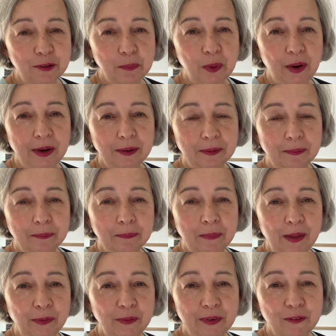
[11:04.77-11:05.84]
my
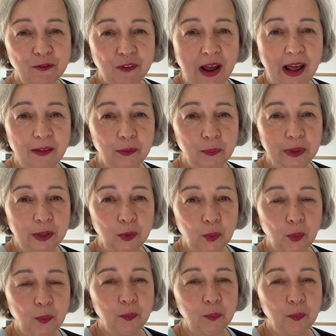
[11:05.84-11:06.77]
mother and father-in-law,